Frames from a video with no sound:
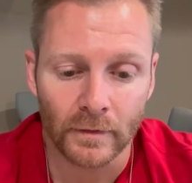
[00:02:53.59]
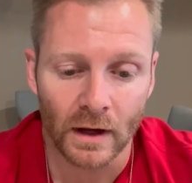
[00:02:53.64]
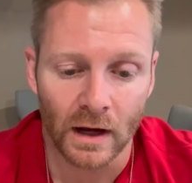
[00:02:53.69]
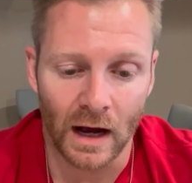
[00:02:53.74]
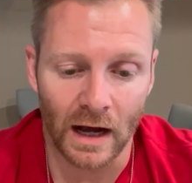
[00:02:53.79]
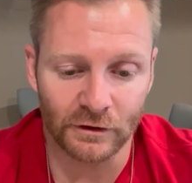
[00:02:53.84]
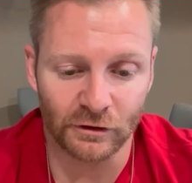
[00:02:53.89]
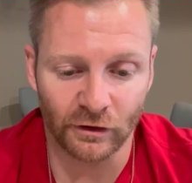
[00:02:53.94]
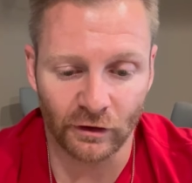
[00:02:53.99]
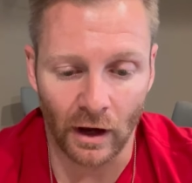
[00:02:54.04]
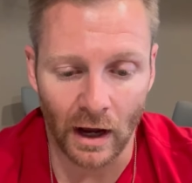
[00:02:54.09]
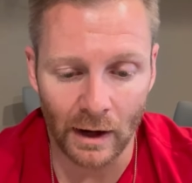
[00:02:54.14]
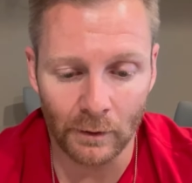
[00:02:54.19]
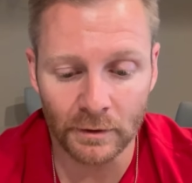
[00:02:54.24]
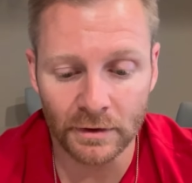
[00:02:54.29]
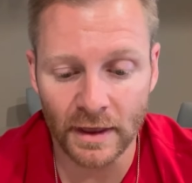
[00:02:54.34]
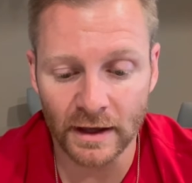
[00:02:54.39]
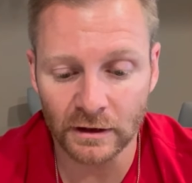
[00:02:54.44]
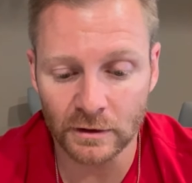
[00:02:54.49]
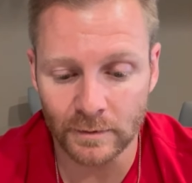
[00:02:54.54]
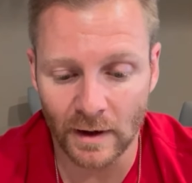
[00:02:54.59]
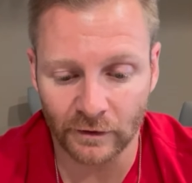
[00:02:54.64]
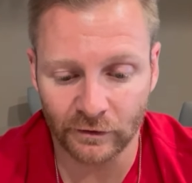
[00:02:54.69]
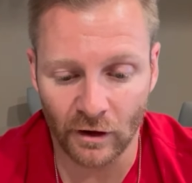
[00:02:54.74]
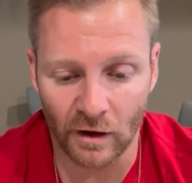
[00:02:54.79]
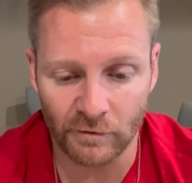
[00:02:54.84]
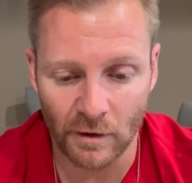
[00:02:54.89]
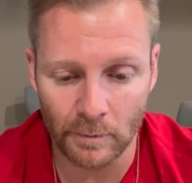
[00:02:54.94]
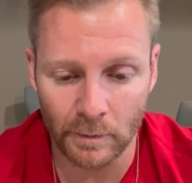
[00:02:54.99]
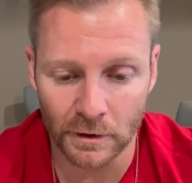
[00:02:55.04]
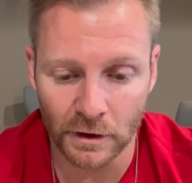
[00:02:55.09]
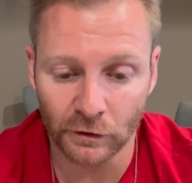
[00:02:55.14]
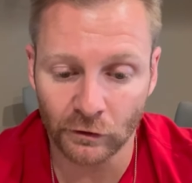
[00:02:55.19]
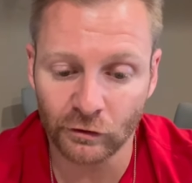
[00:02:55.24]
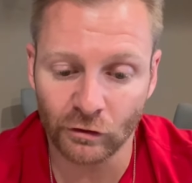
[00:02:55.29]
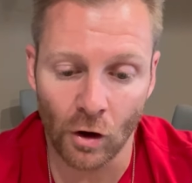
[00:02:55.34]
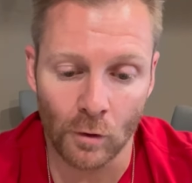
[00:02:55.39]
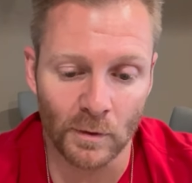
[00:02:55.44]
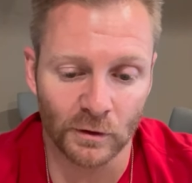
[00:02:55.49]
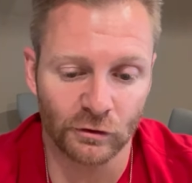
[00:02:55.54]
I just I would think to myself, I put in
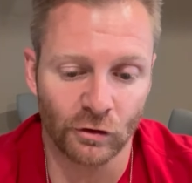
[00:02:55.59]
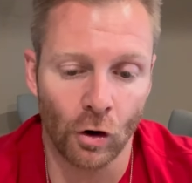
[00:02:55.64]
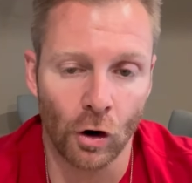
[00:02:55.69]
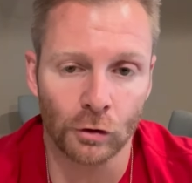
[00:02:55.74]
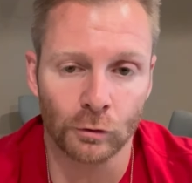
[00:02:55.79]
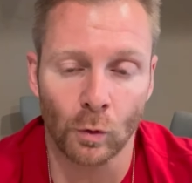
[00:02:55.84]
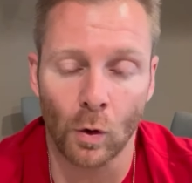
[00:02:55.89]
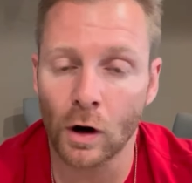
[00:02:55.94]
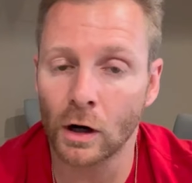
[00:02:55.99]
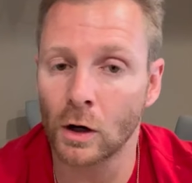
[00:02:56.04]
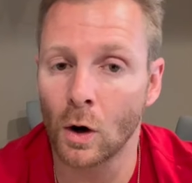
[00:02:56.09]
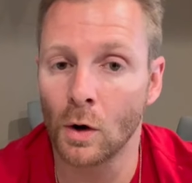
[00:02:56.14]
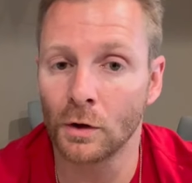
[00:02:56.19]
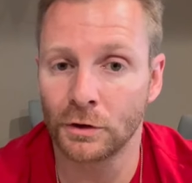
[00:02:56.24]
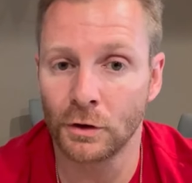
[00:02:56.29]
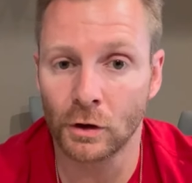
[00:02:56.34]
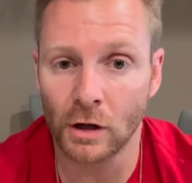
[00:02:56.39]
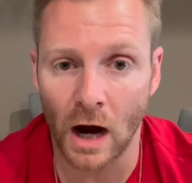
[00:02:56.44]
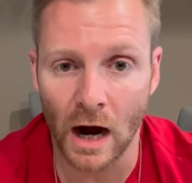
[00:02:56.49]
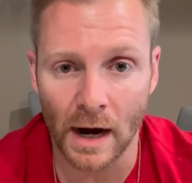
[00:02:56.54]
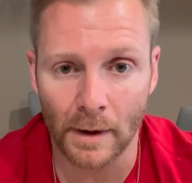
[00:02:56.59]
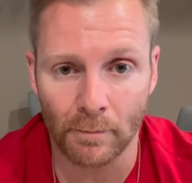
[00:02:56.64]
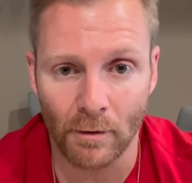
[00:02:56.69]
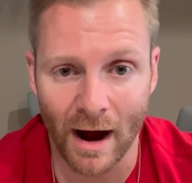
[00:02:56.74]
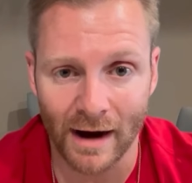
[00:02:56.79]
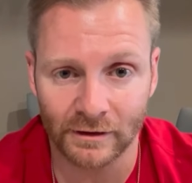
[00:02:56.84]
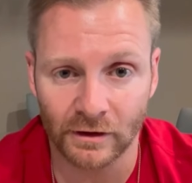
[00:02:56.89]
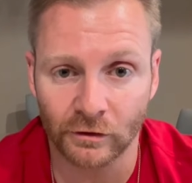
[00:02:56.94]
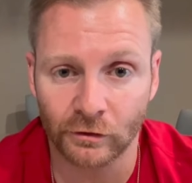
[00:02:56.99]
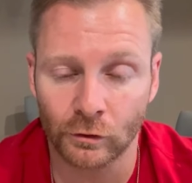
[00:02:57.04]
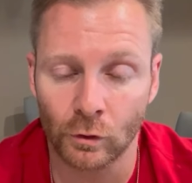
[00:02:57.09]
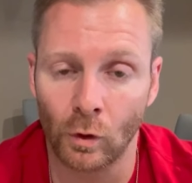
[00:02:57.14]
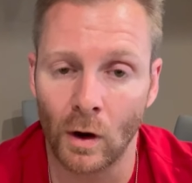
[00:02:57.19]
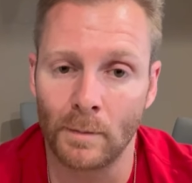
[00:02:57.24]
so much hard work going through chiropractic school.